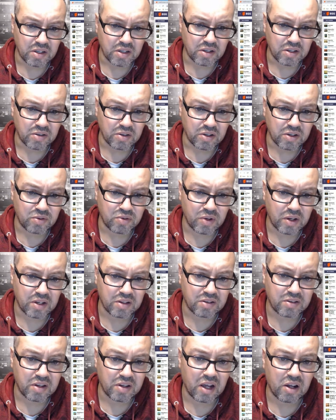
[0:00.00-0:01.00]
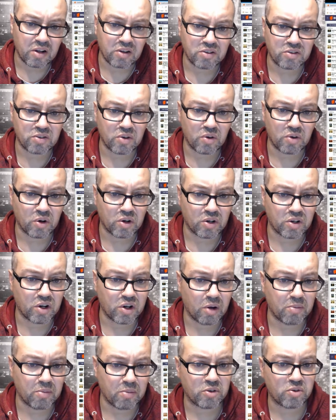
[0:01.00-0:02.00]
You need trainer tiles or
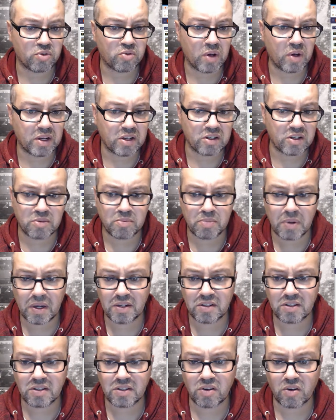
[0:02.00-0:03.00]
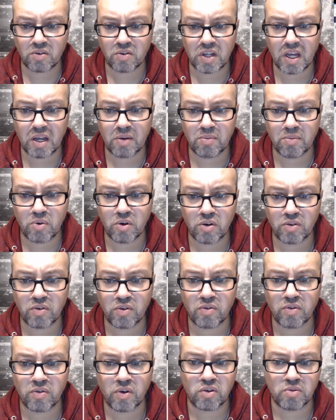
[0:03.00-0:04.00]
common trainer spaces on game boards for
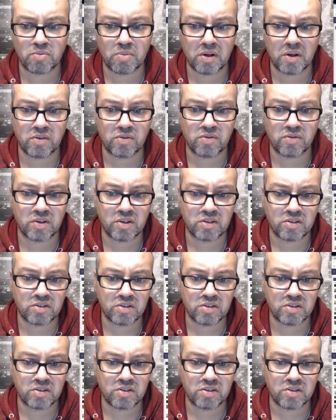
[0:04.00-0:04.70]
various benefits.